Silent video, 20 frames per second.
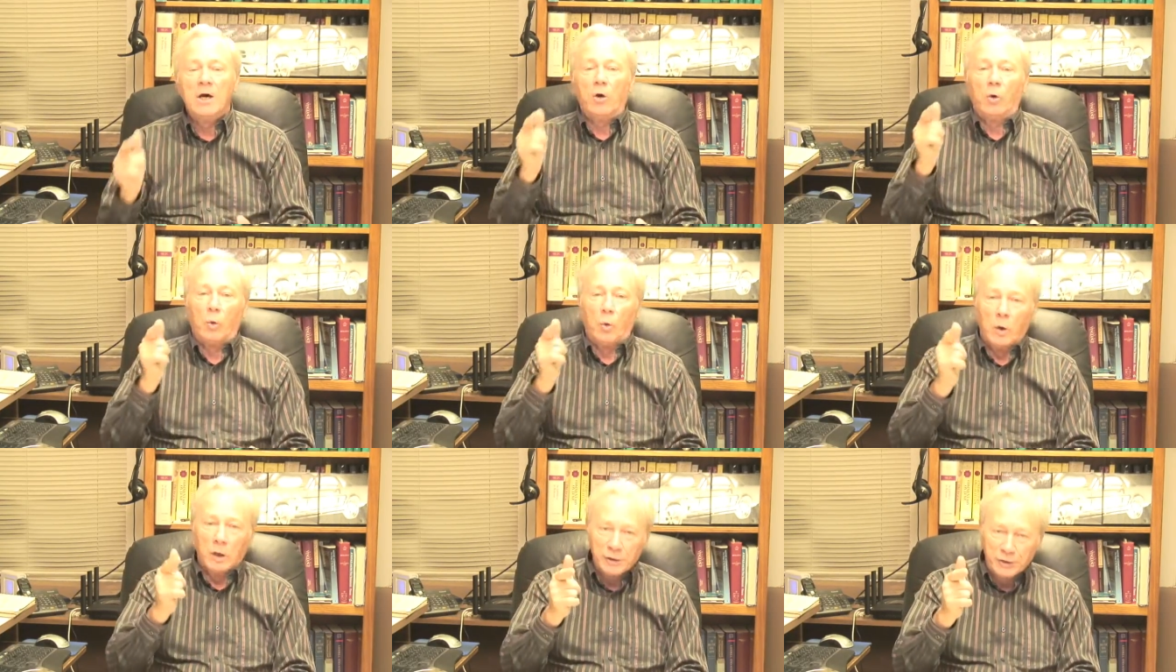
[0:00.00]

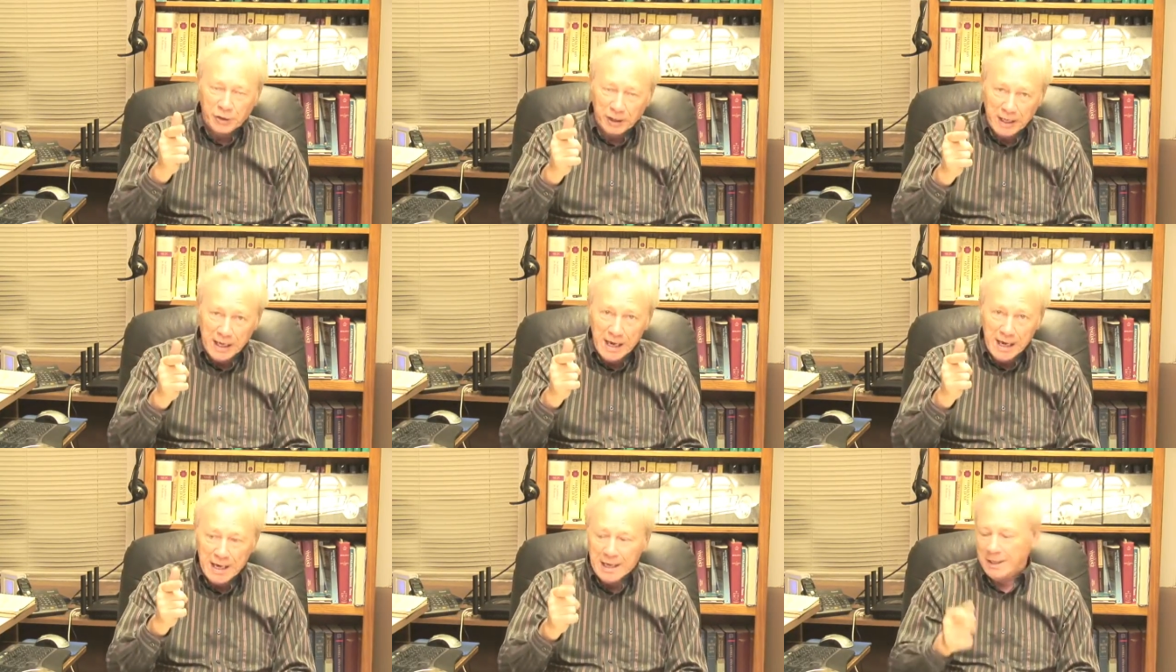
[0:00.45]
Once
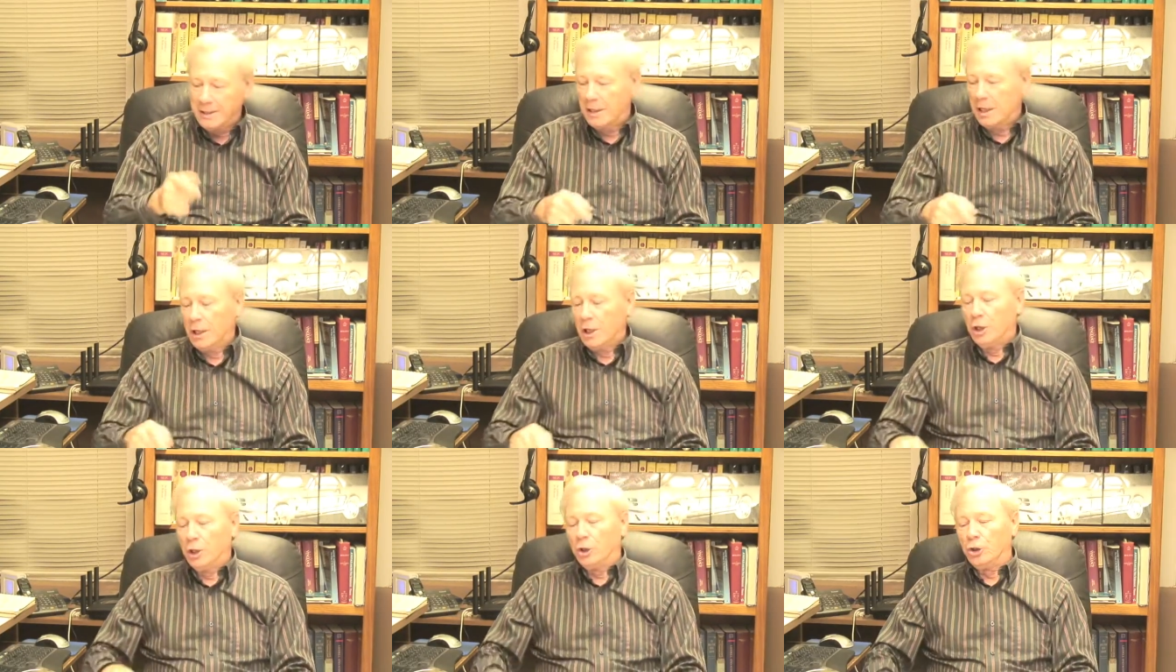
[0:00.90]
again,
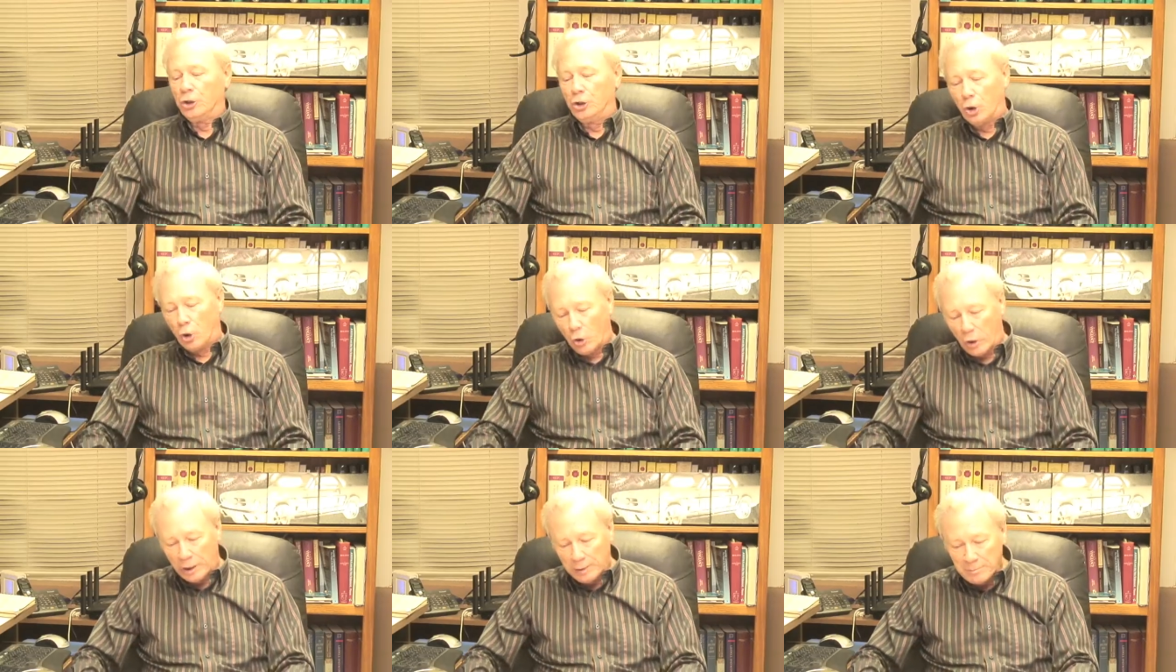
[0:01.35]

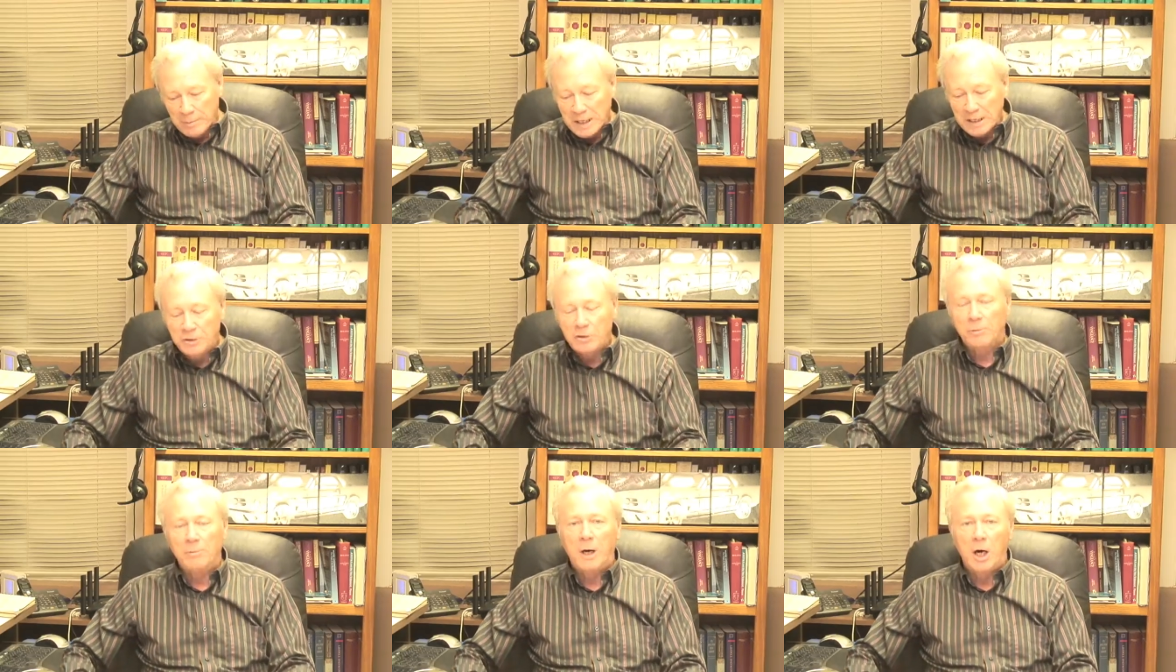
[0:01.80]
join me
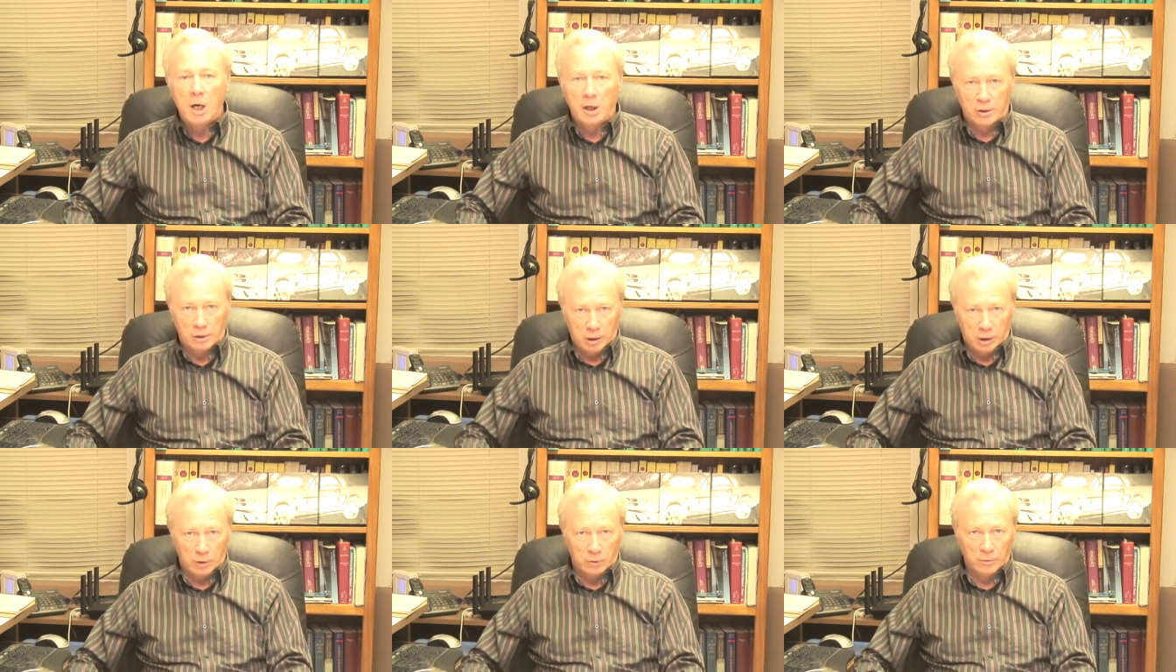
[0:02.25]

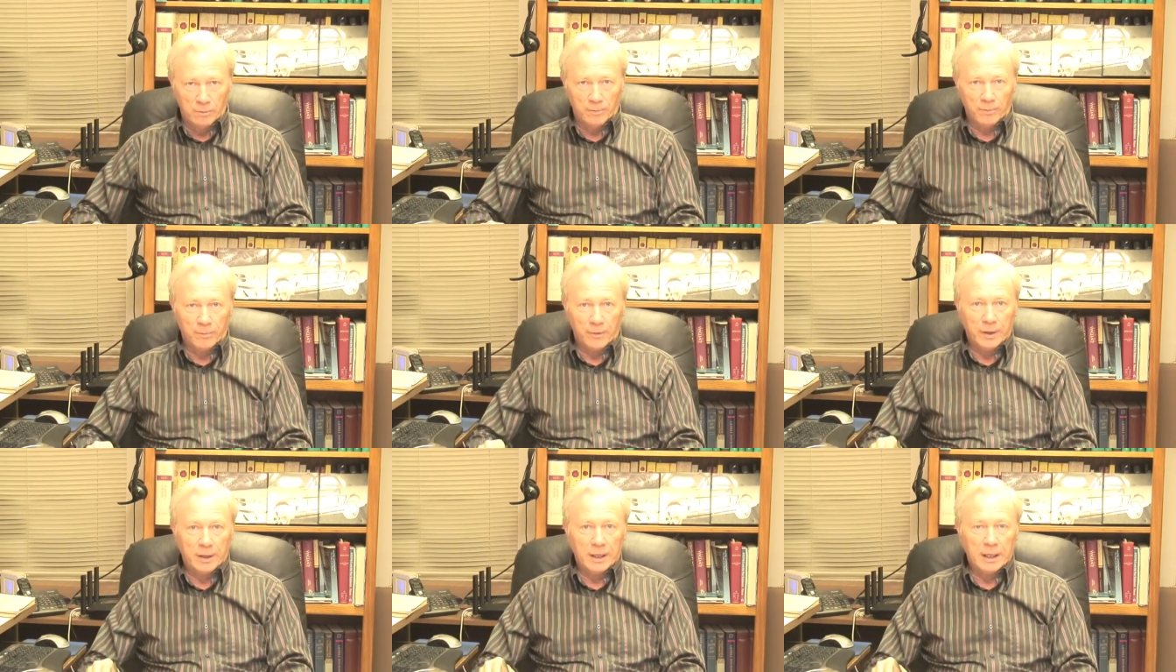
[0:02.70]
tomorrow
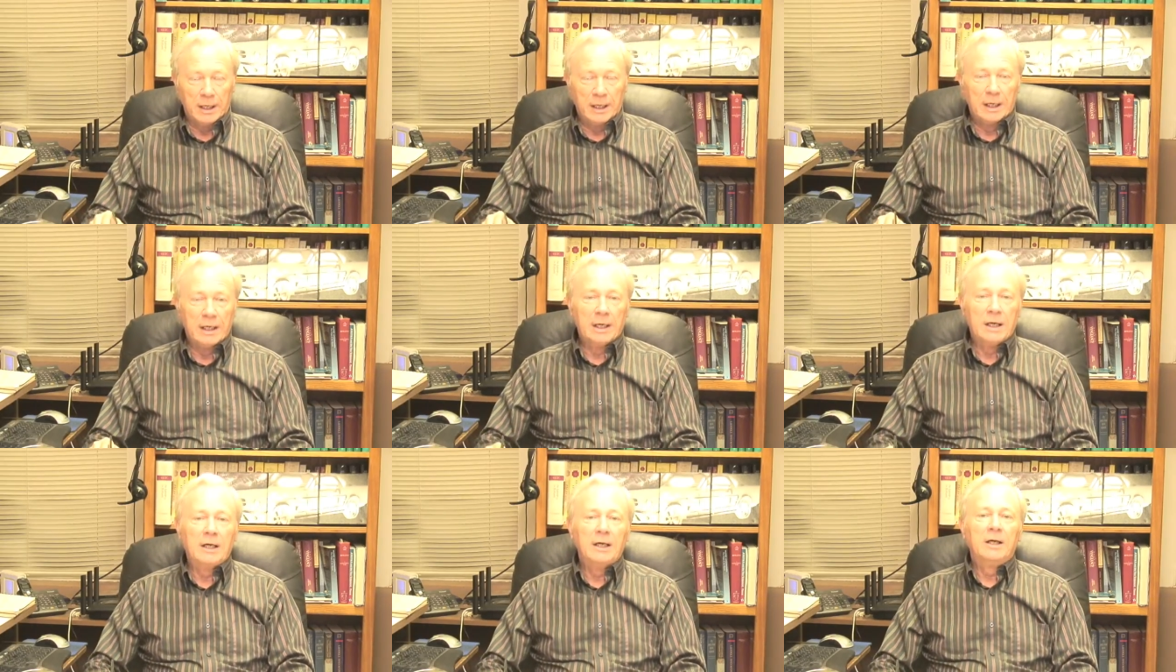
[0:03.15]

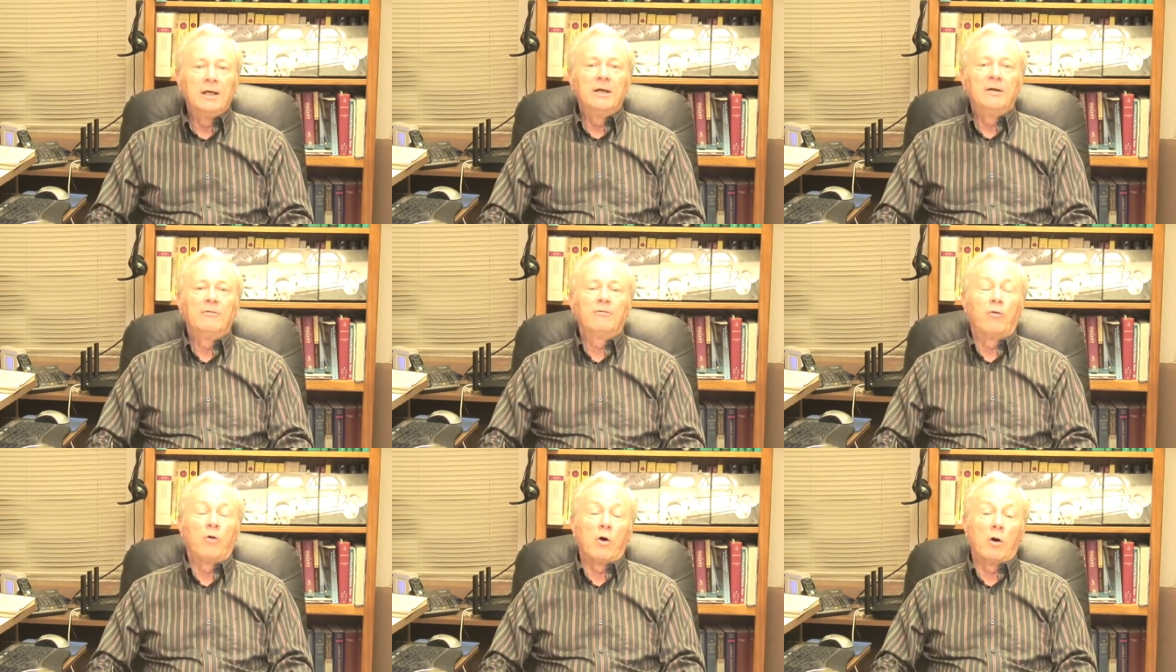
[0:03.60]

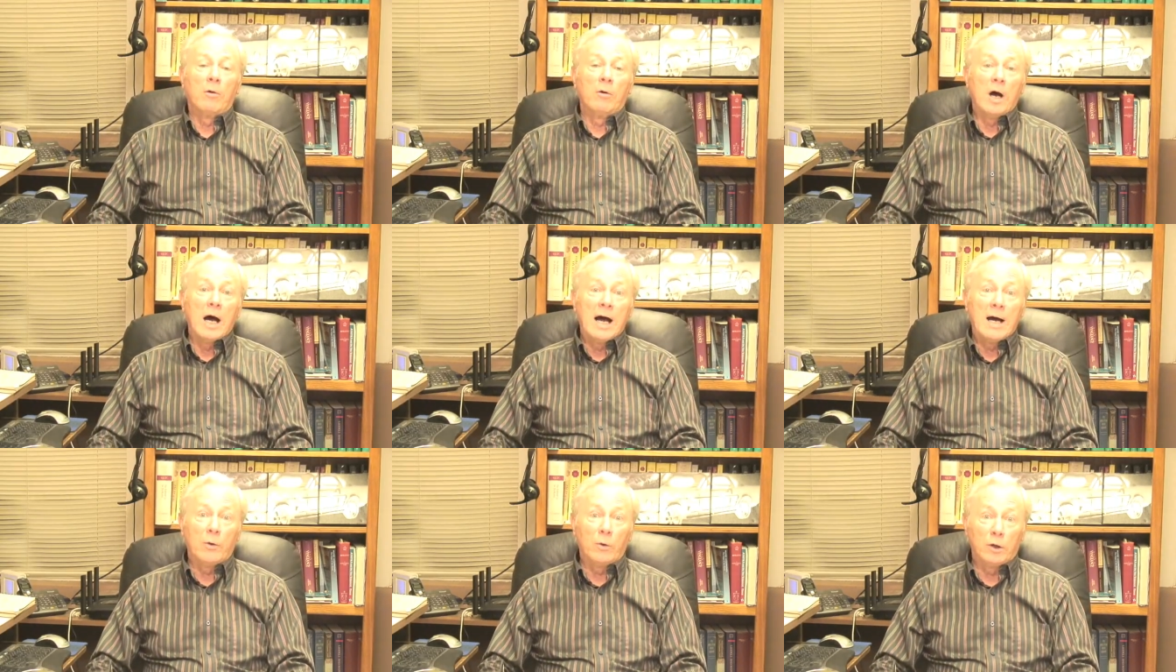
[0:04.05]
for
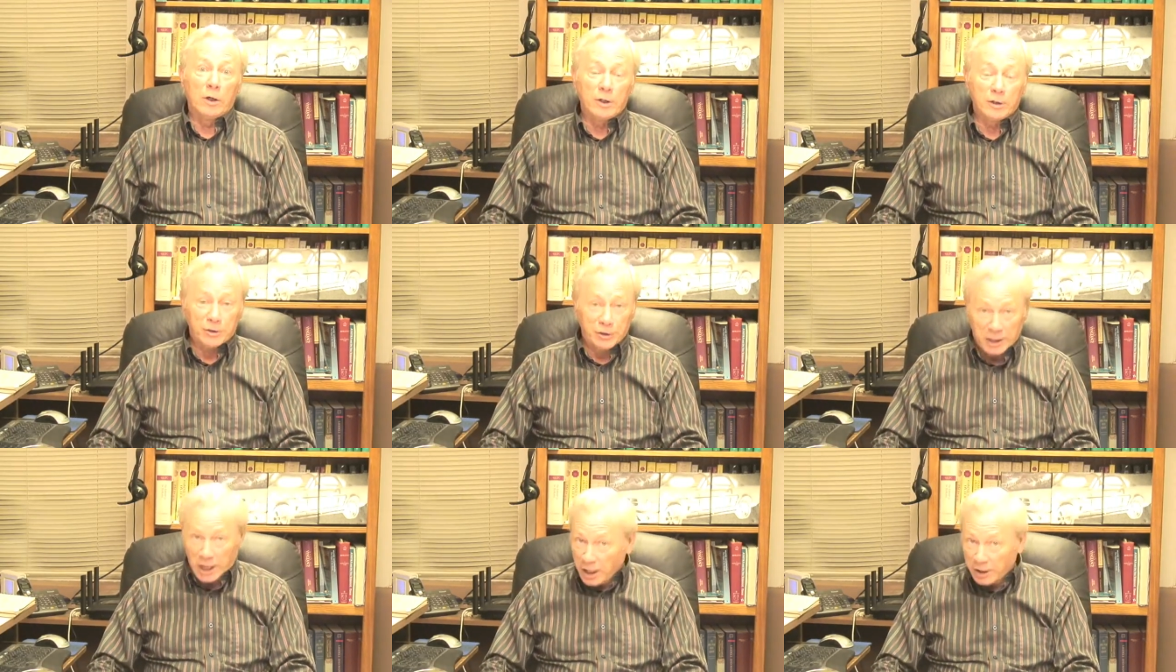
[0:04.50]
our
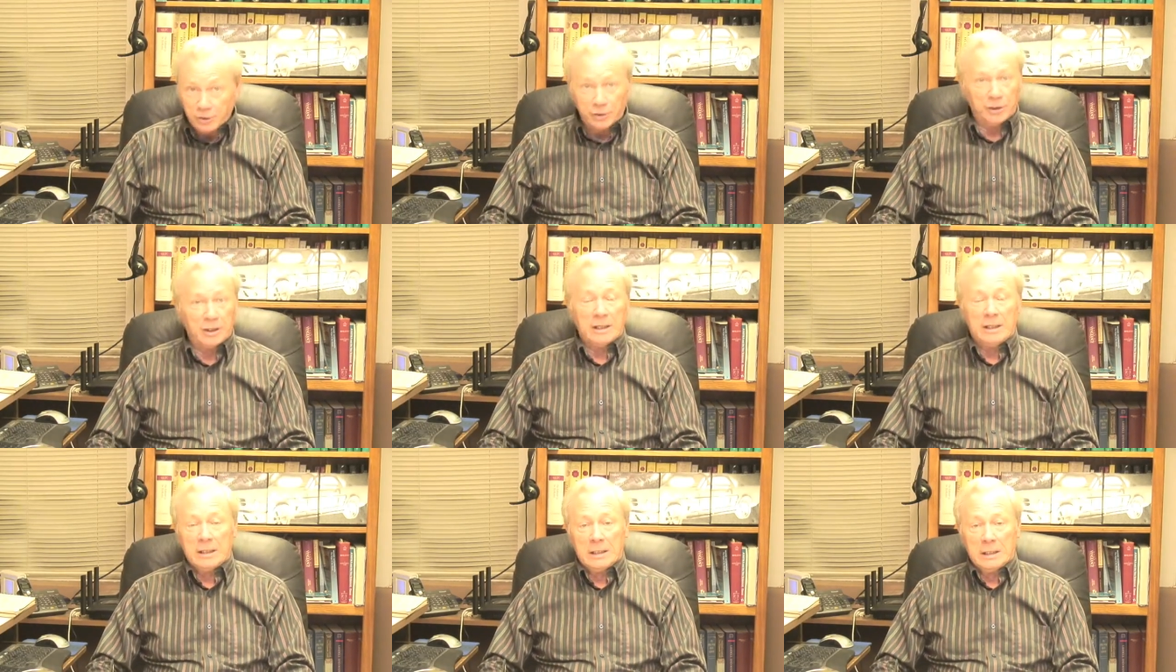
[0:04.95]

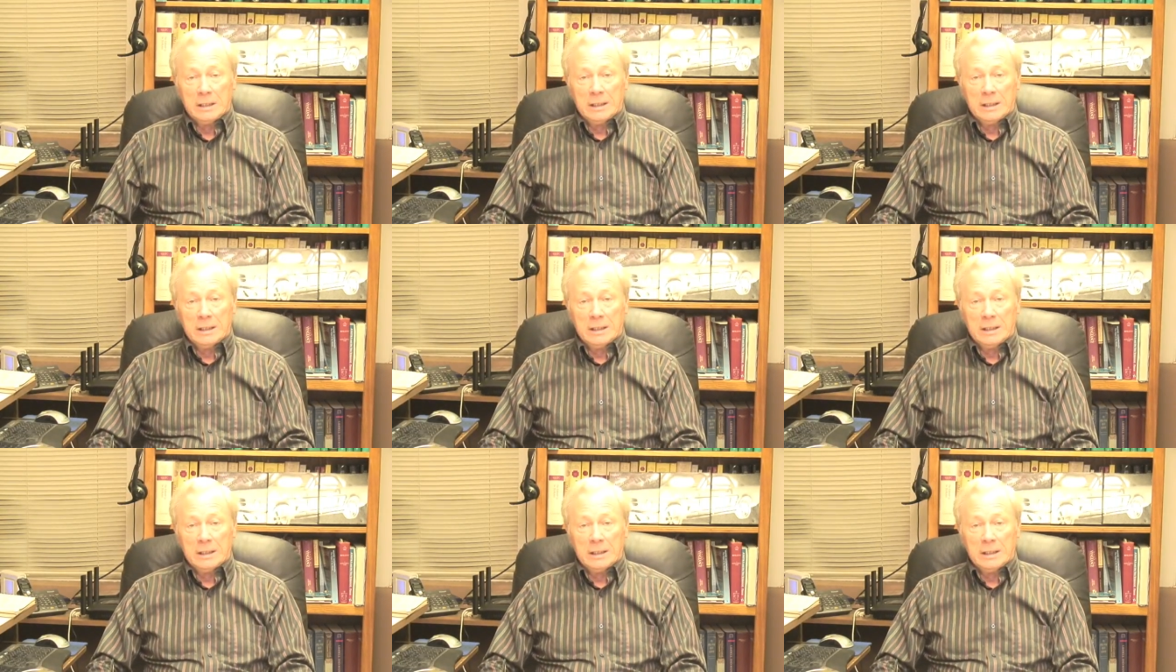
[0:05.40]
discussion